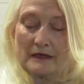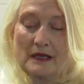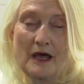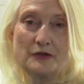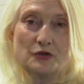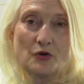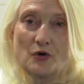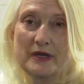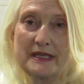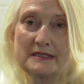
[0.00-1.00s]
Not
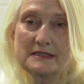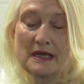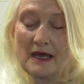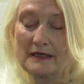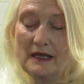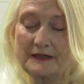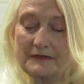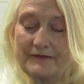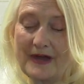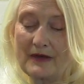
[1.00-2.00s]
noise, not
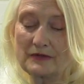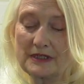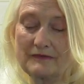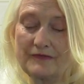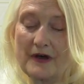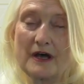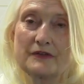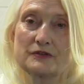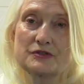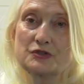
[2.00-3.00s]
the founding
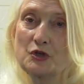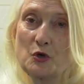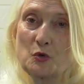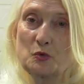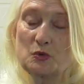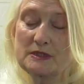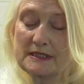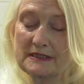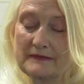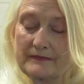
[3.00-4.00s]
father's nose.
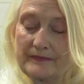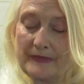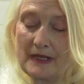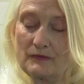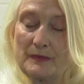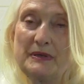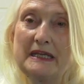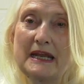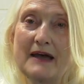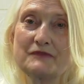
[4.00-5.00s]

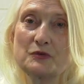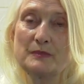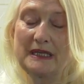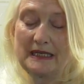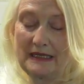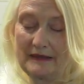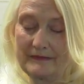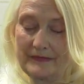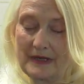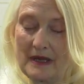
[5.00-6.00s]
Repeat after me.
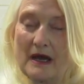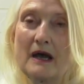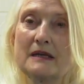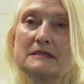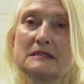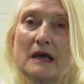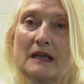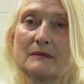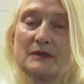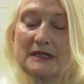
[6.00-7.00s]
I
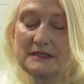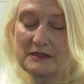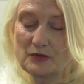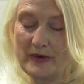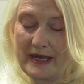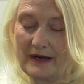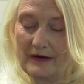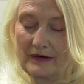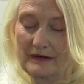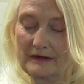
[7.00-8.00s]
solemnly swear.